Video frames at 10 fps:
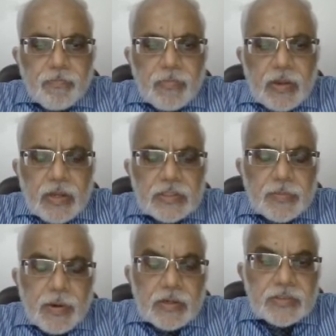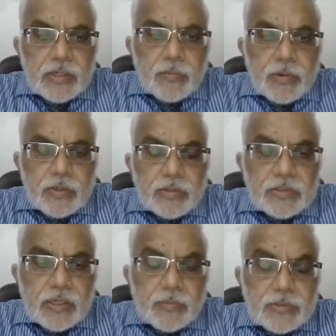That as a part of
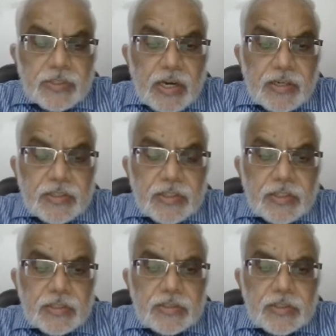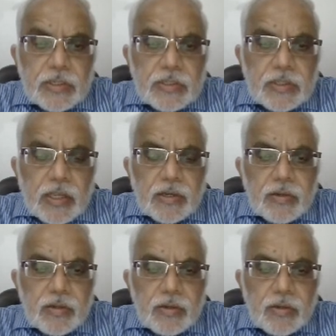settlement strategy is that
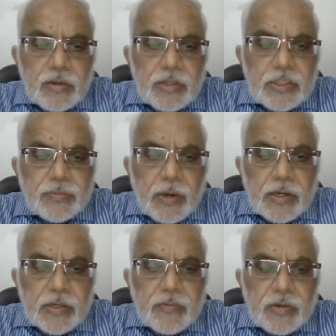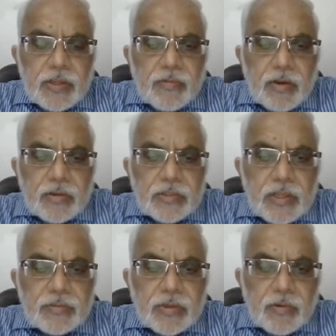each party will
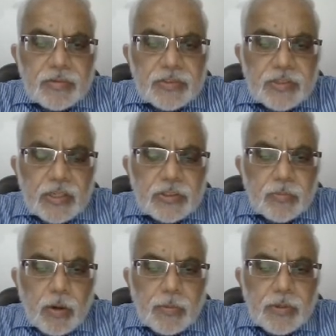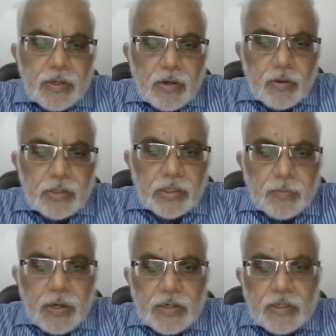give some of his intellectual property and allow the other
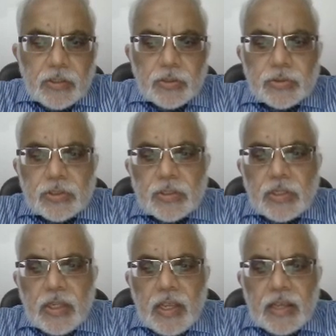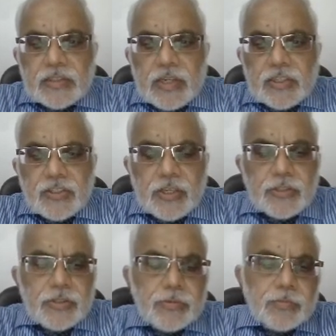party to use it as an exchange.